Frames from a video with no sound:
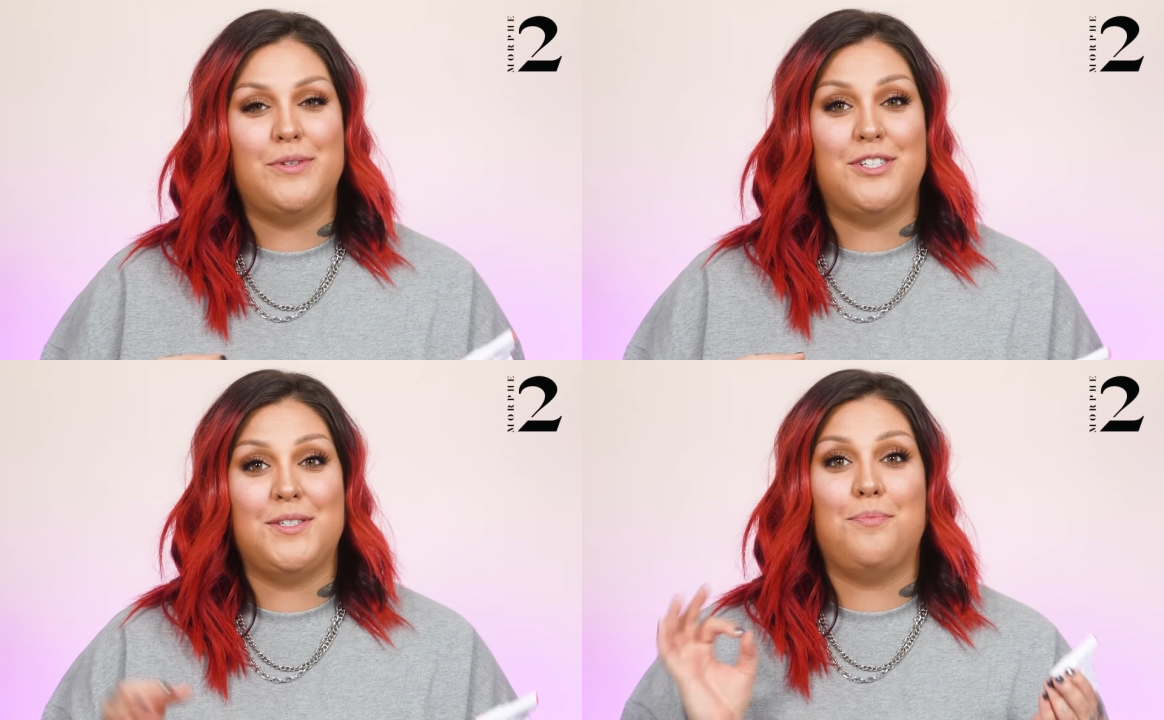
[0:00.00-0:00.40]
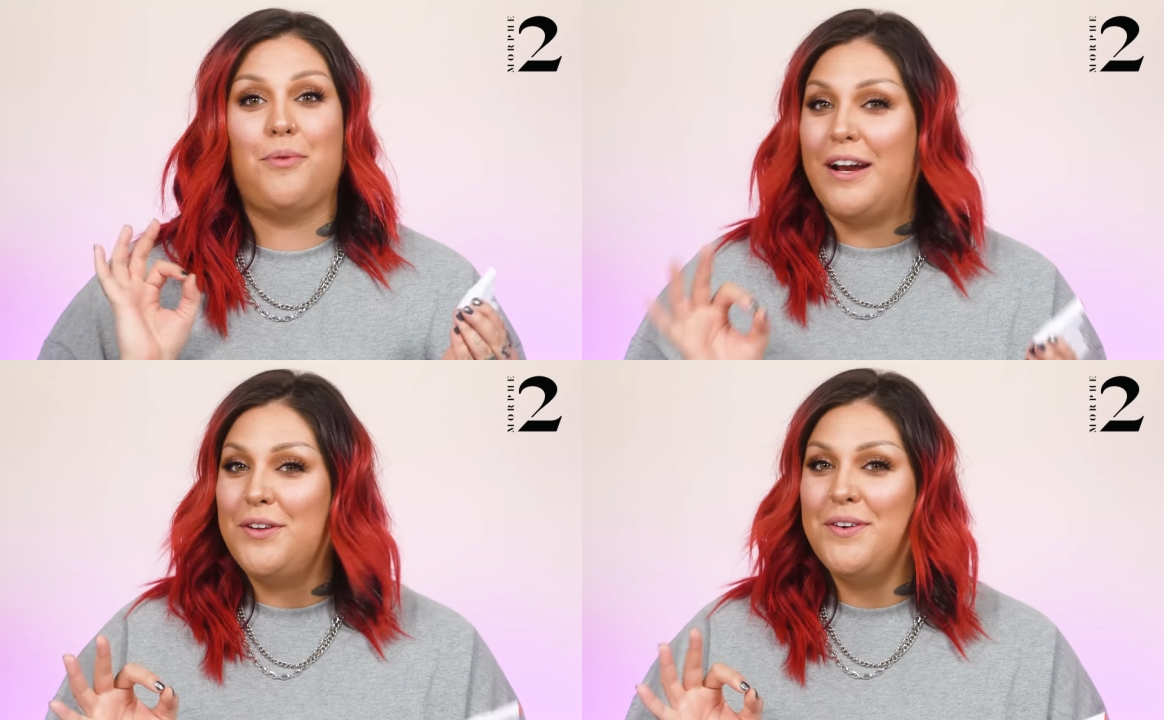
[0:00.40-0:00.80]
which is a
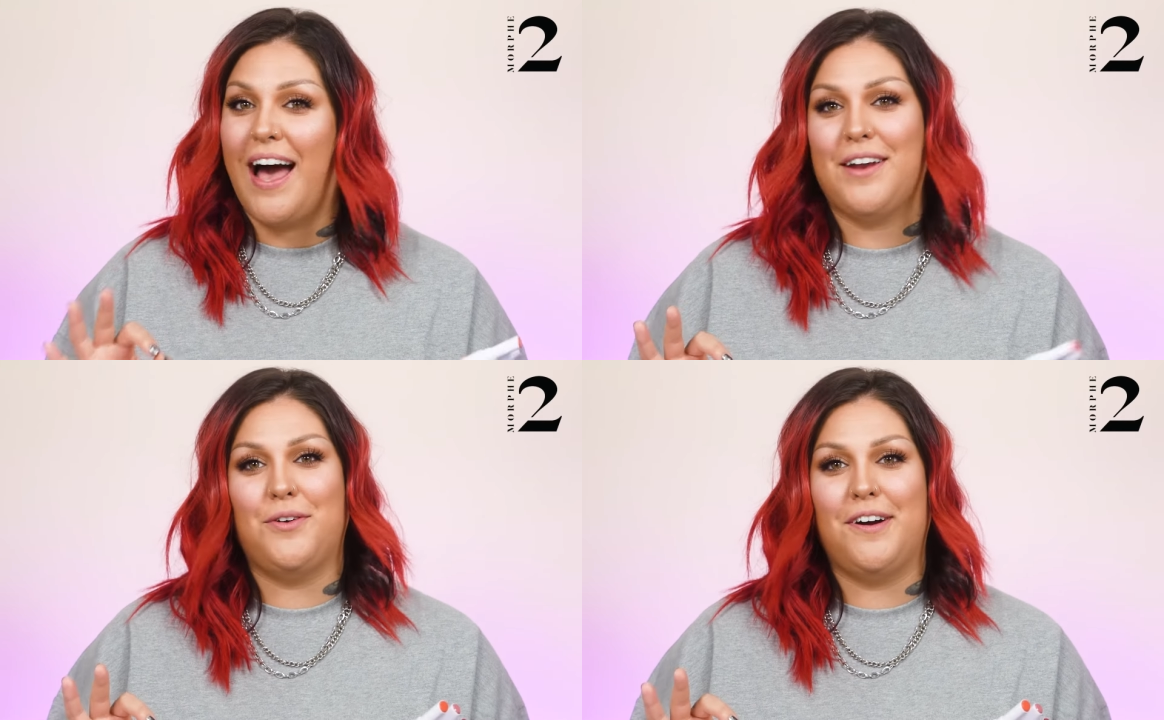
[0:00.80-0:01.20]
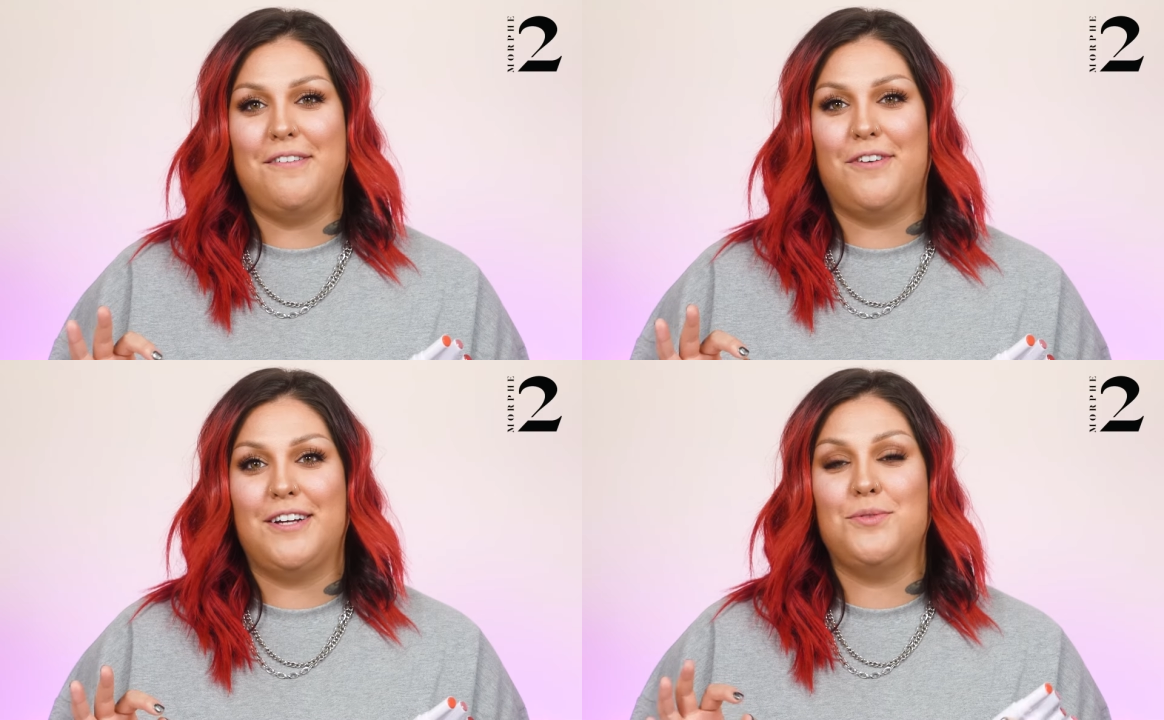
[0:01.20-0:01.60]
brand new category
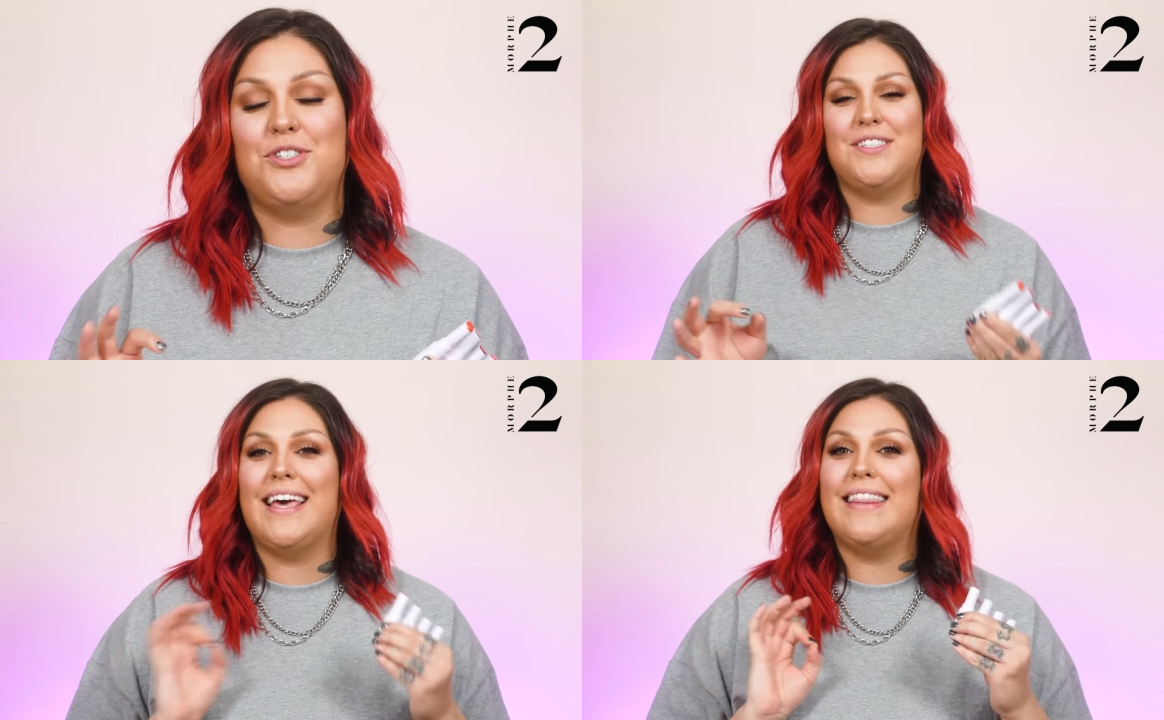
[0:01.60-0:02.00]
for us, which is a